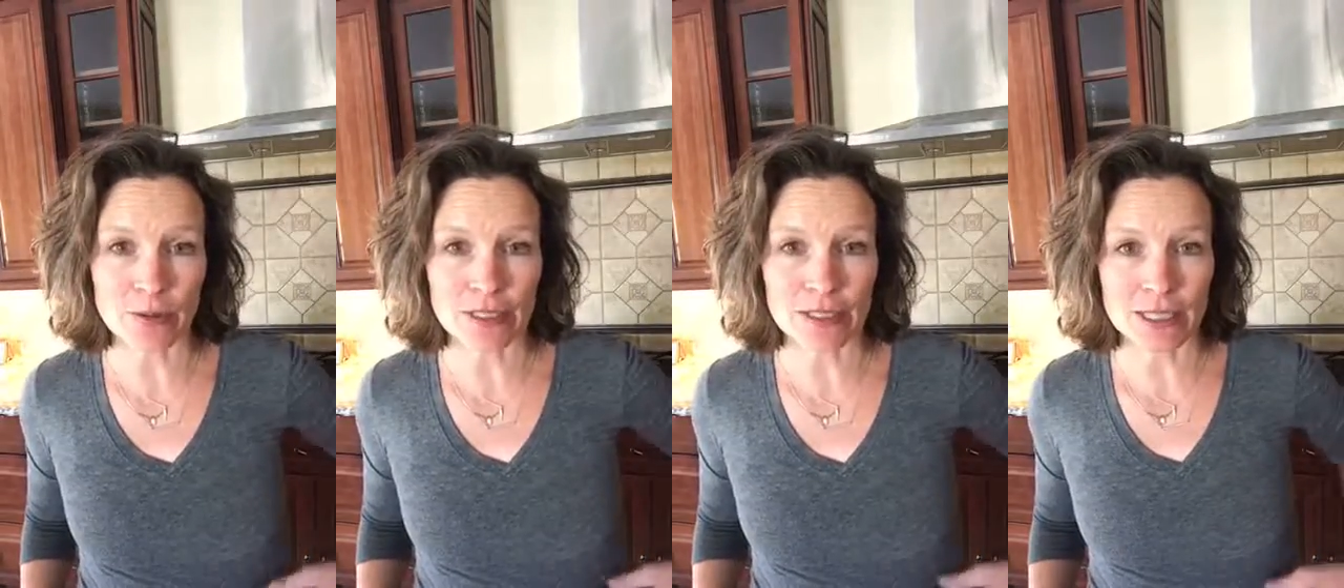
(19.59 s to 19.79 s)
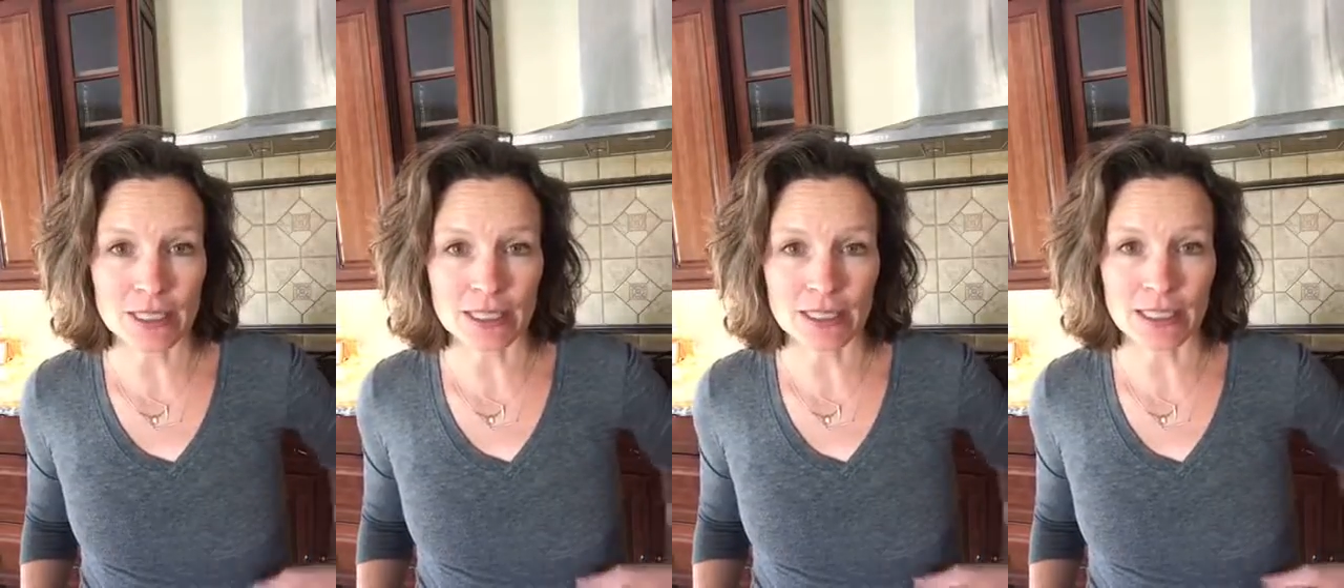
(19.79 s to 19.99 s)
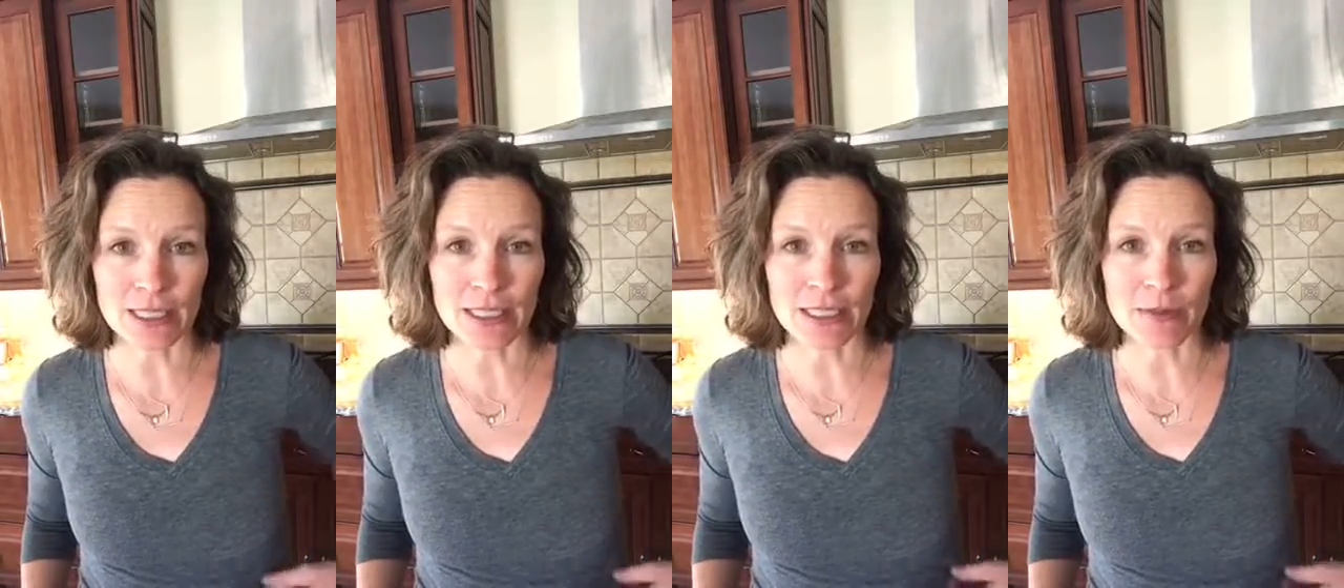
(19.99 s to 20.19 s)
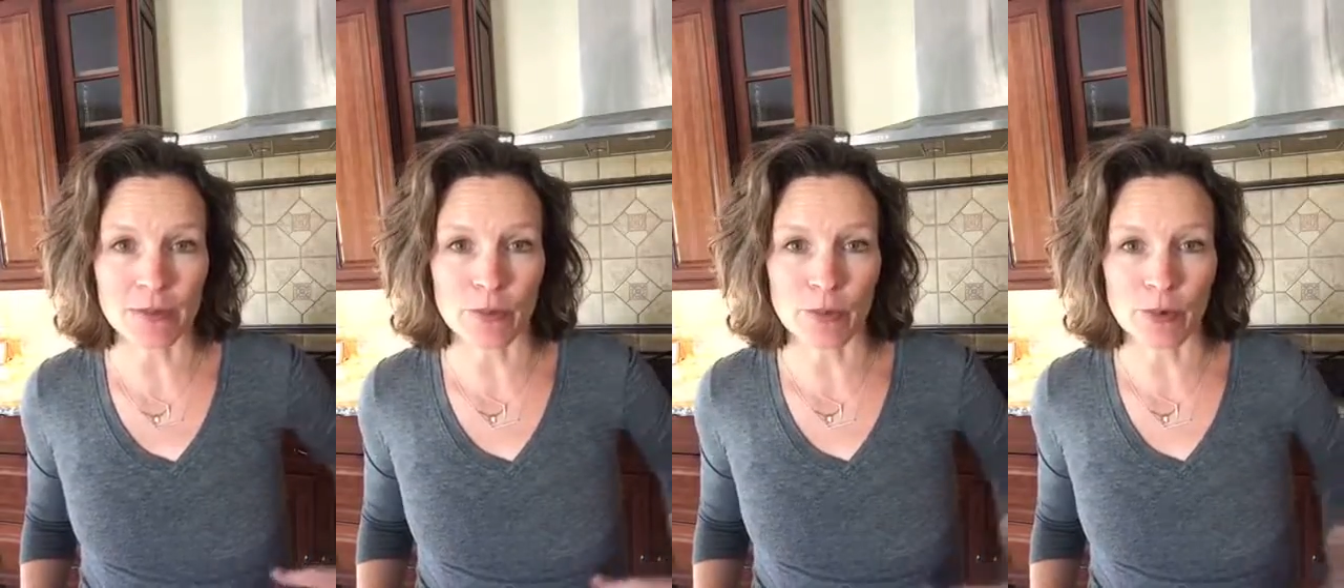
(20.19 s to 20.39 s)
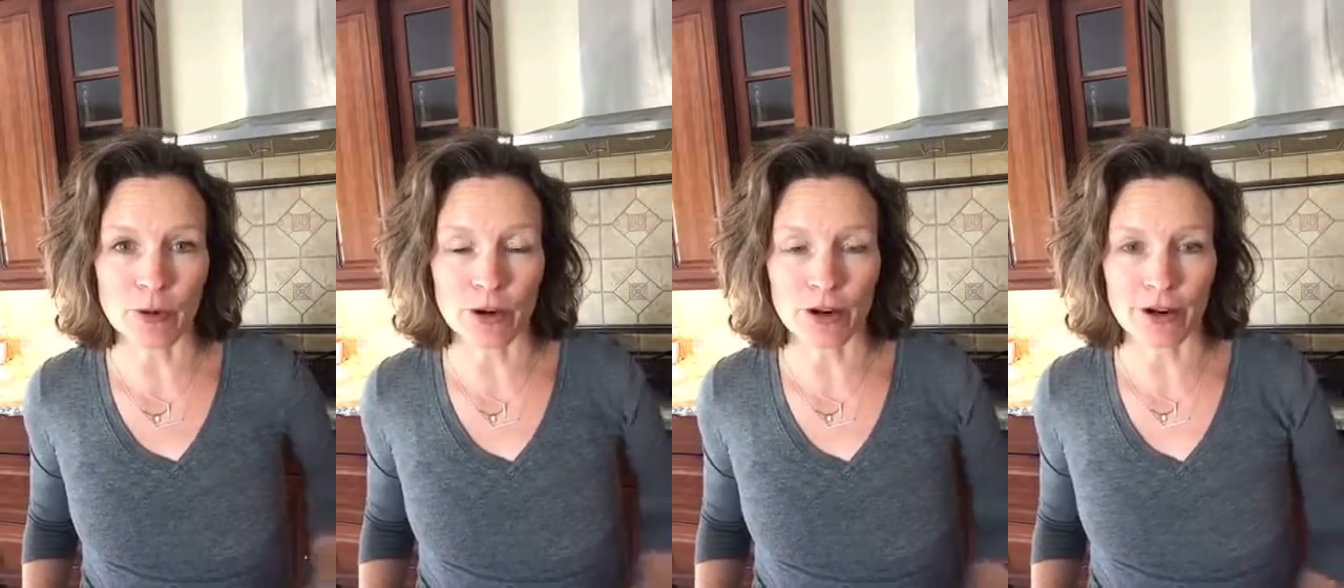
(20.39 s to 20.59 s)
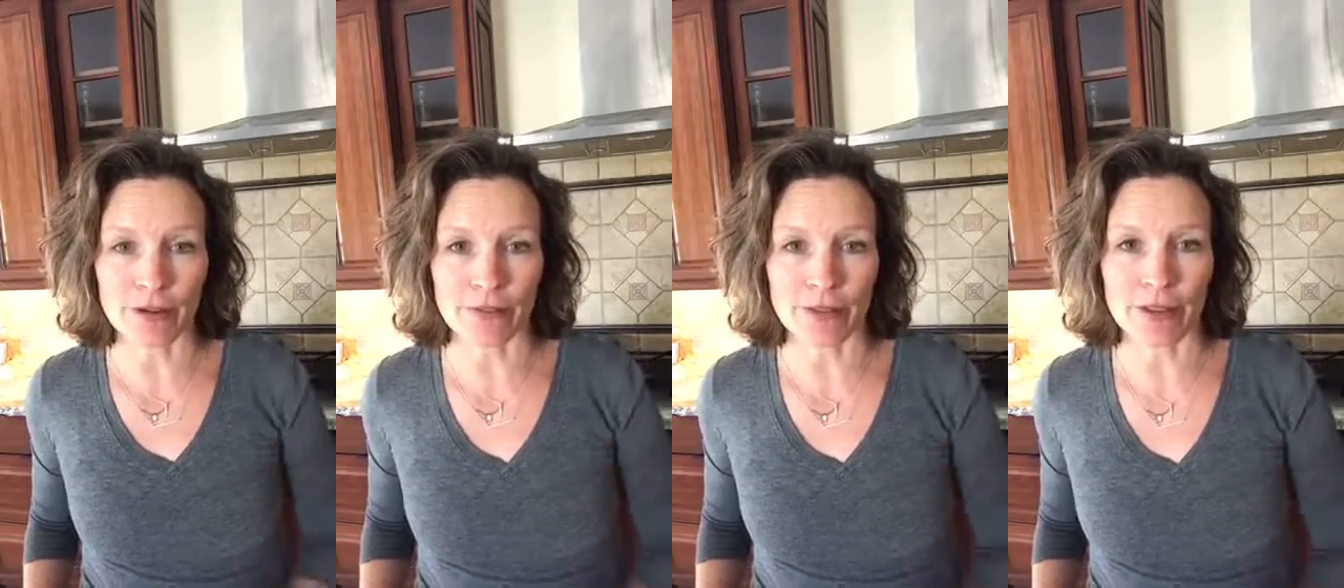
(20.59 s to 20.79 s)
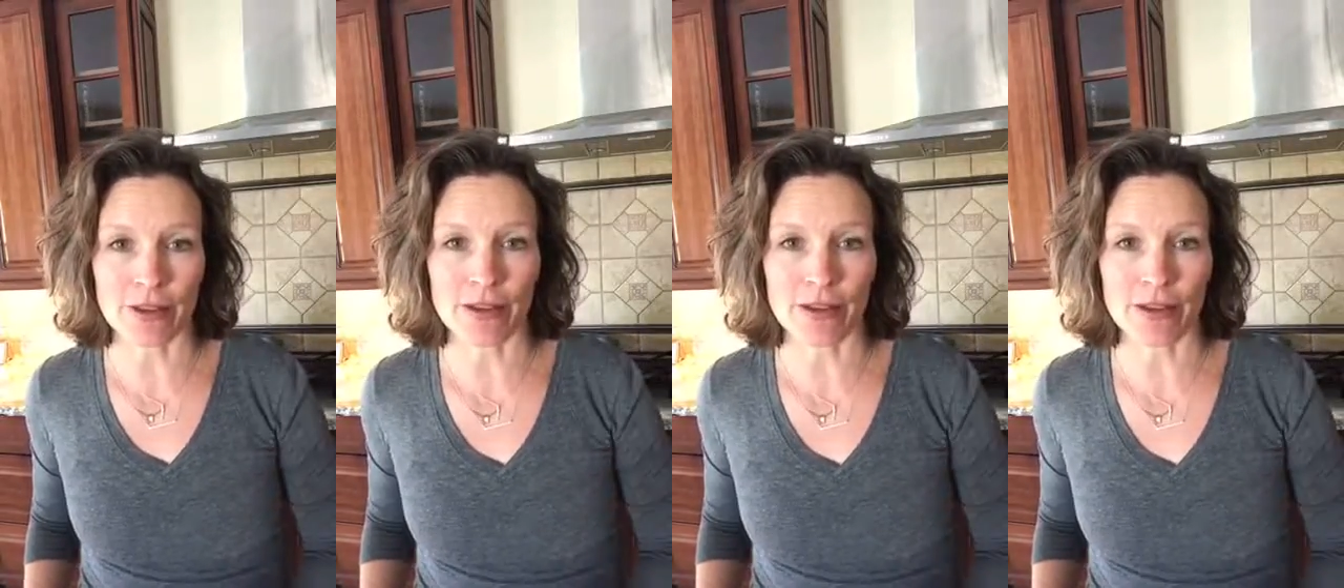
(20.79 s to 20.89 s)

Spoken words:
We tend to eat more of